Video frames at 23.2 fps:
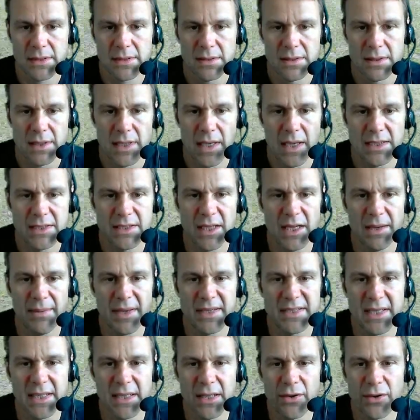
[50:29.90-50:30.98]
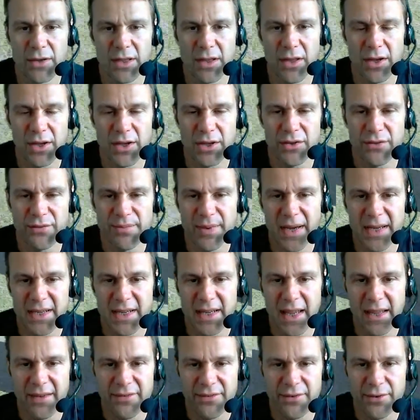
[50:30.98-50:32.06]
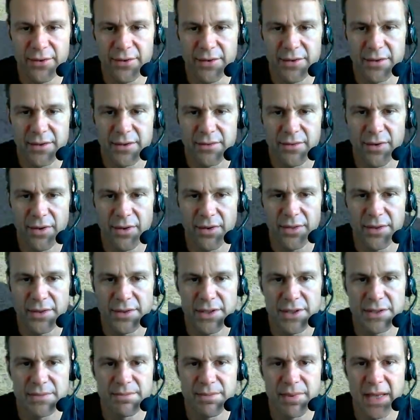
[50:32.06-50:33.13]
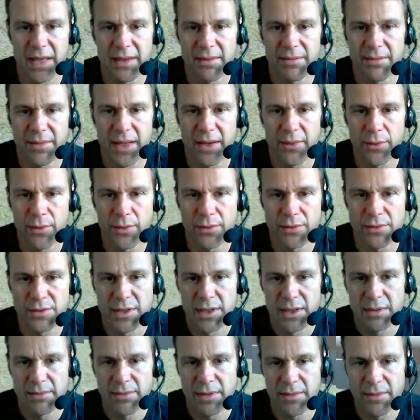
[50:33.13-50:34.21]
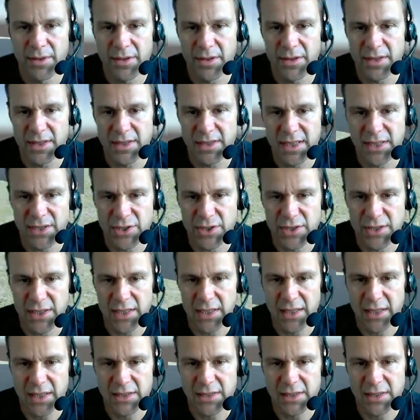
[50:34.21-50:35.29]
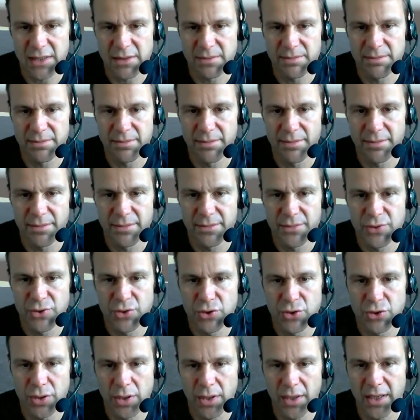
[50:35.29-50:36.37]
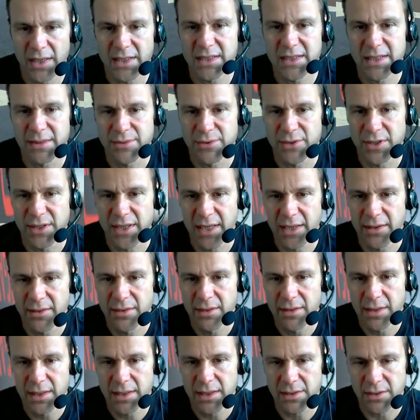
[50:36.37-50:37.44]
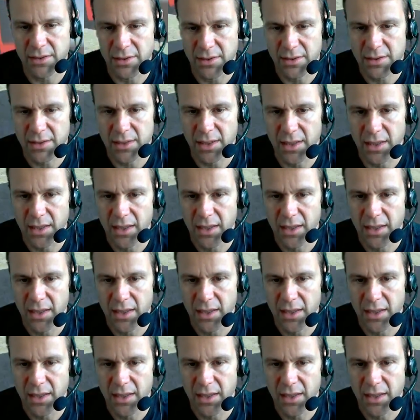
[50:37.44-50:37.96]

It certainly makes it look like you've made an effort rather than just plain black walls. But look at these edges here. That's just and it's upside down. That's good, isn't it?